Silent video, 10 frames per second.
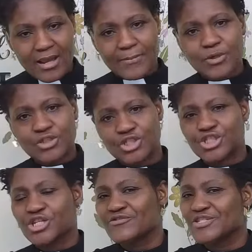I'm going to
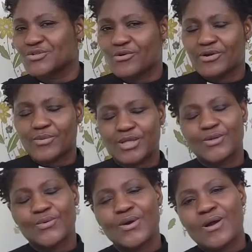share a story with
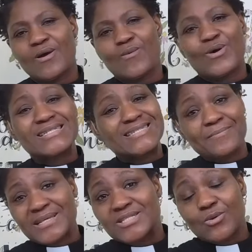you. one
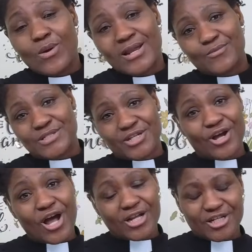semester while I was in
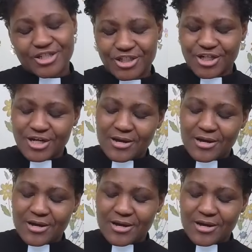college.